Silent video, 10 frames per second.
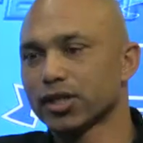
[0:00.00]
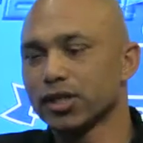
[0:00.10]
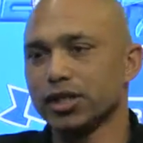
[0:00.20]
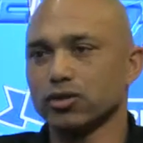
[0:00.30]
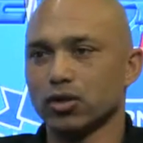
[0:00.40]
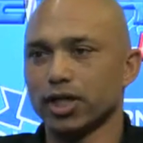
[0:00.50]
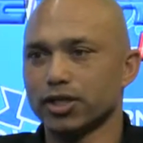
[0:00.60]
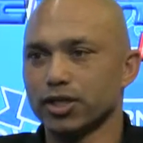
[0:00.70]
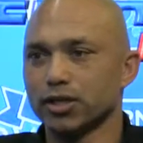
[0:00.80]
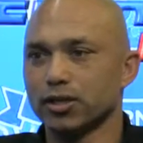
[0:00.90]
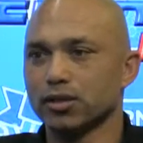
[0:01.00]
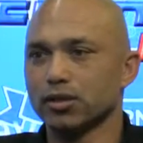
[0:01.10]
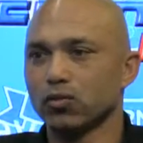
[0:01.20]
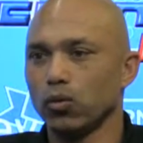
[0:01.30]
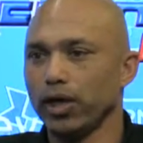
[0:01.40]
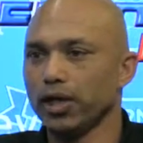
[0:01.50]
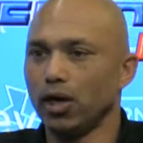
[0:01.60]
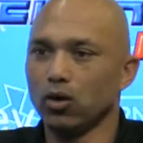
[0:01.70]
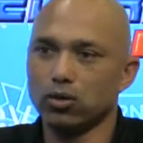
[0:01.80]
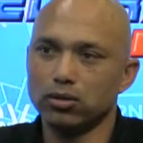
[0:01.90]
and release or catch and weigh,
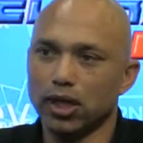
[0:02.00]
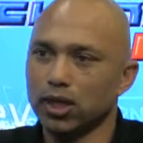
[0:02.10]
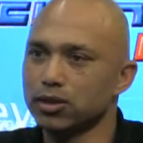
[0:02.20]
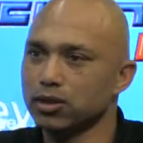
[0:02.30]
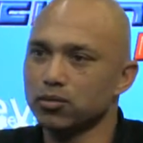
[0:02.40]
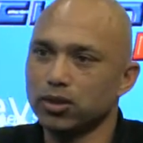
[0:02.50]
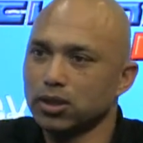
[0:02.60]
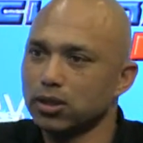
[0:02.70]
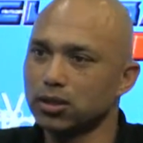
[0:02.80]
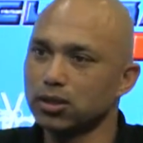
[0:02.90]
hold? How does it work?